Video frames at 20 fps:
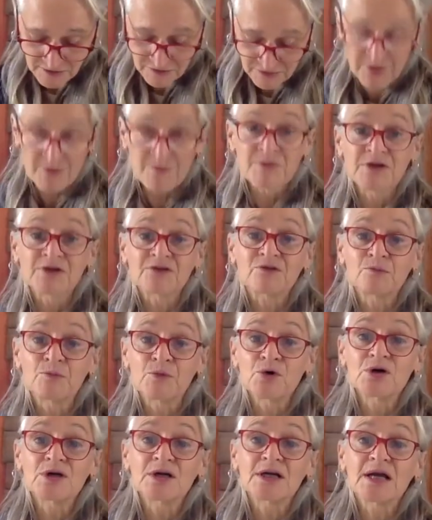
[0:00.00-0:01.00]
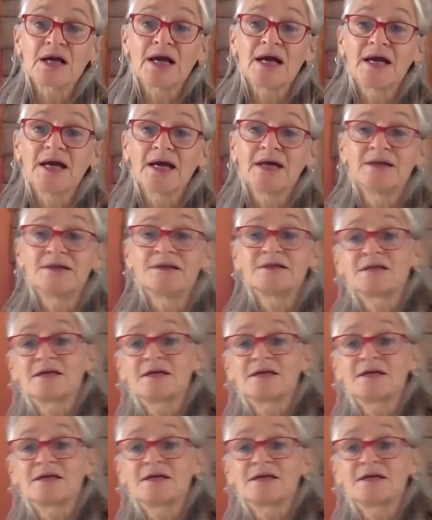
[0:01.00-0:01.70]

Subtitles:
from this book, and